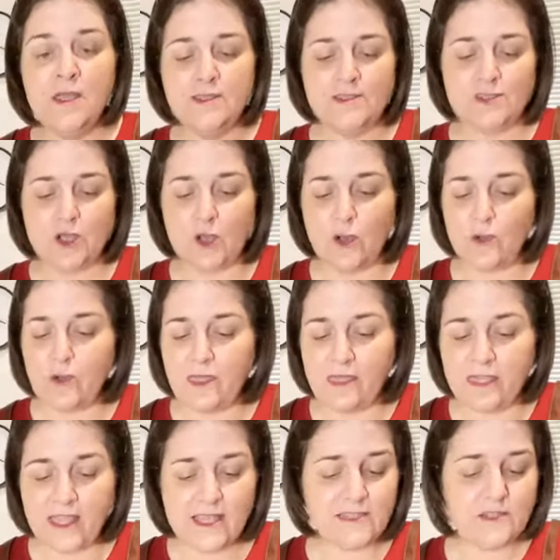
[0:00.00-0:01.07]
So
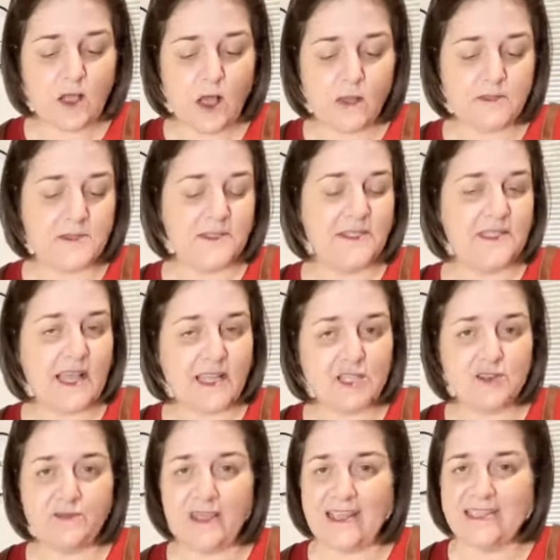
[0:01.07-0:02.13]
these are
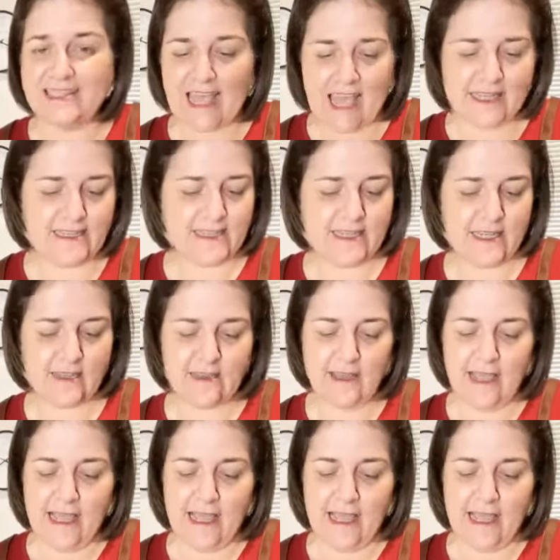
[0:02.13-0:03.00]
such fantastic